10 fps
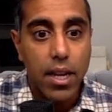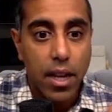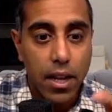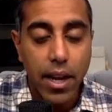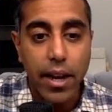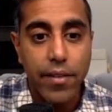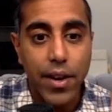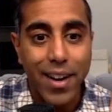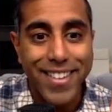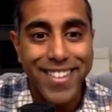You have your
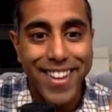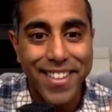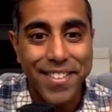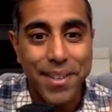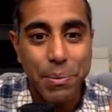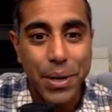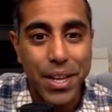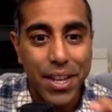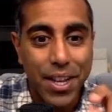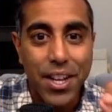eyes set on
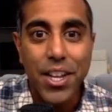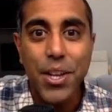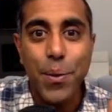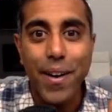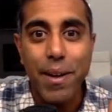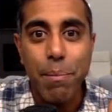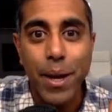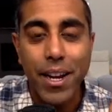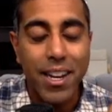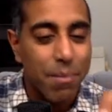somebody. You want to
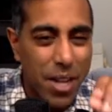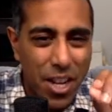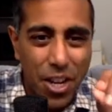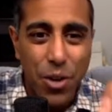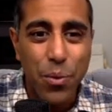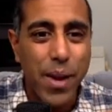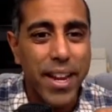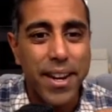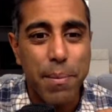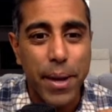pick him. You're ready
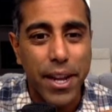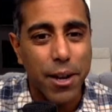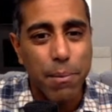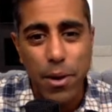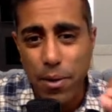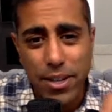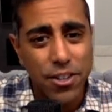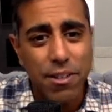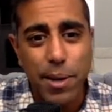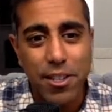to pick him. You're
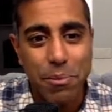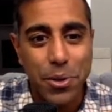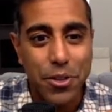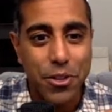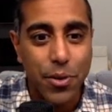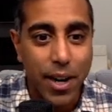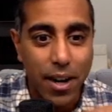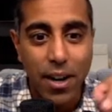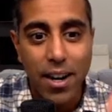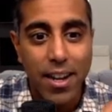just about to pull the trigger,
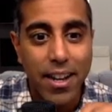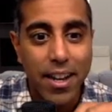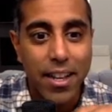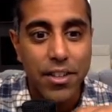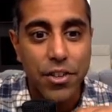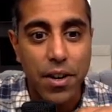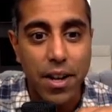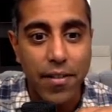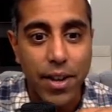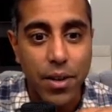and then sure
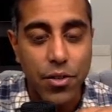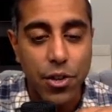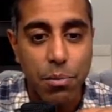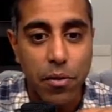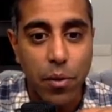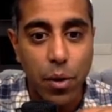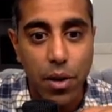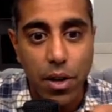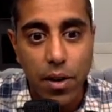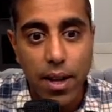enough, he goes just before
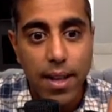you.